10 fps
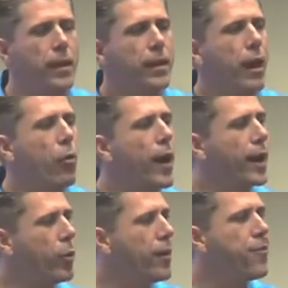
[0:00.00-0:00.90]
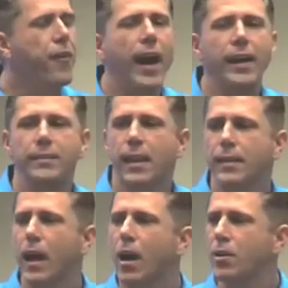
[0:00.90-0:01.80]
Now, where do we find
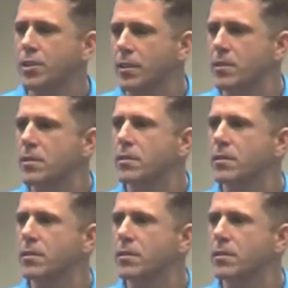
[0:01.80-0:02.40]
antioxidants?